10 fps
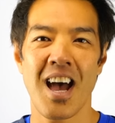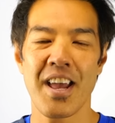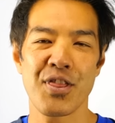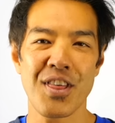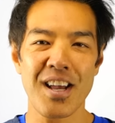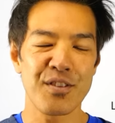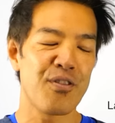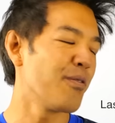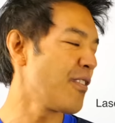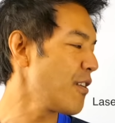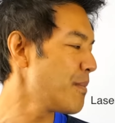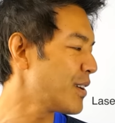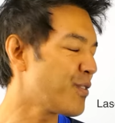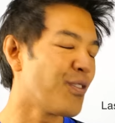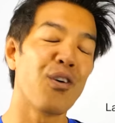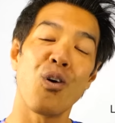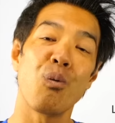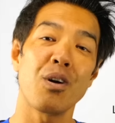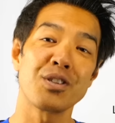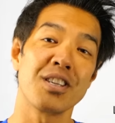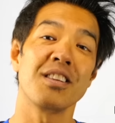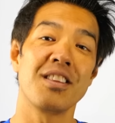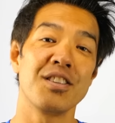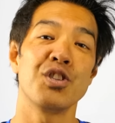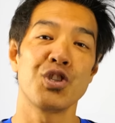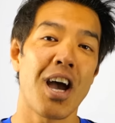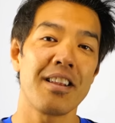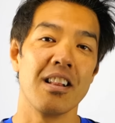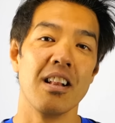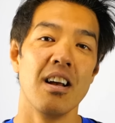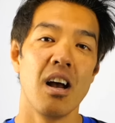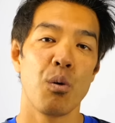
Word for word: Hey, thanks very much for watching this channel.